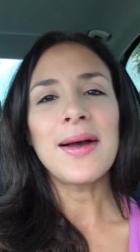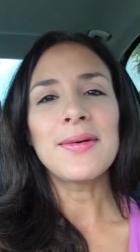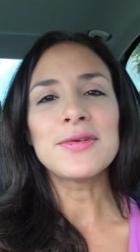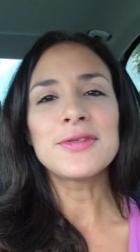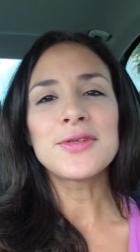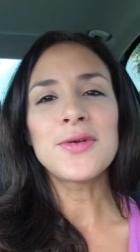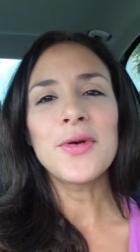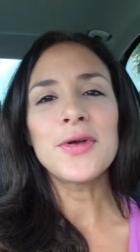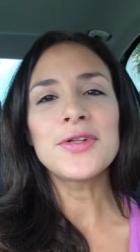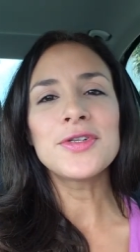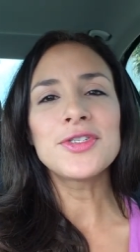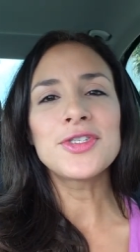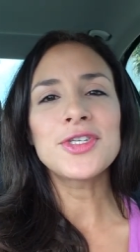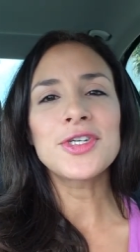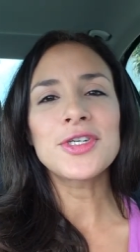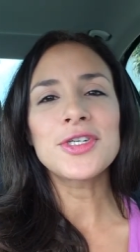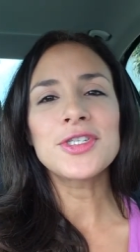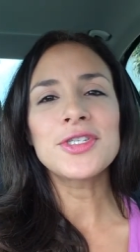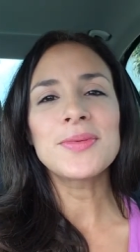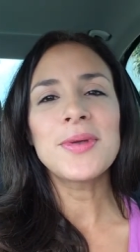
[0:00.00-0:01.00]
I was going to
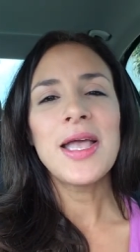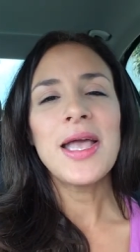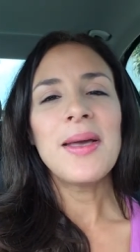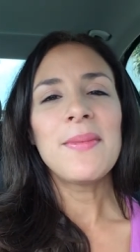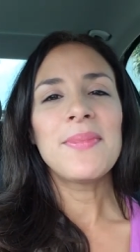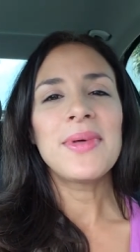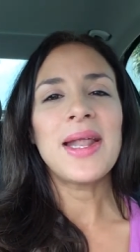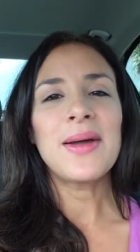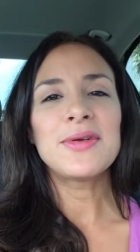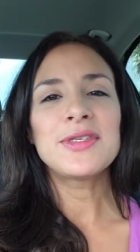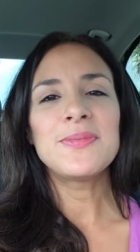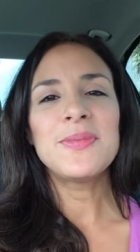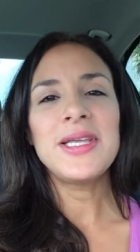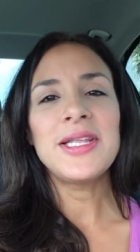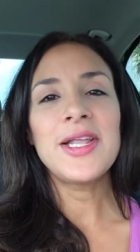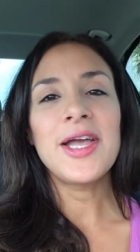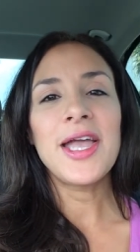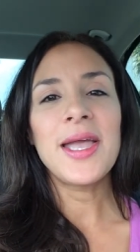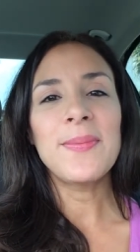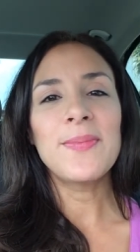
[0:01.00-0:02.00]
church, but I was
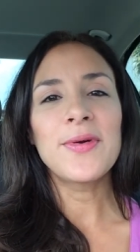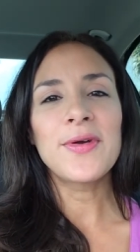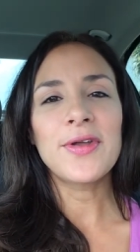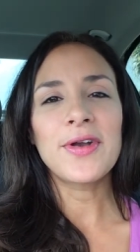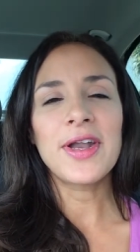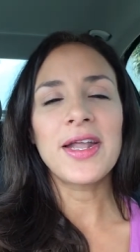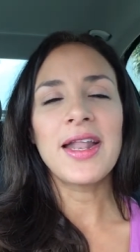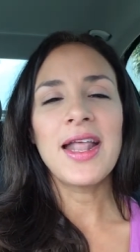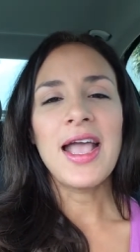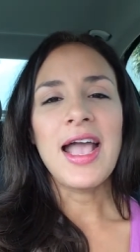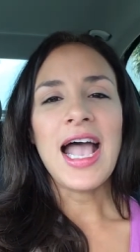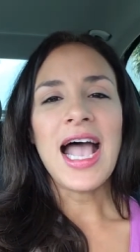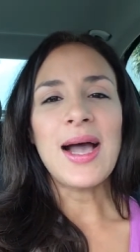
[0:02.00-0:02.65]
being a hypocrite.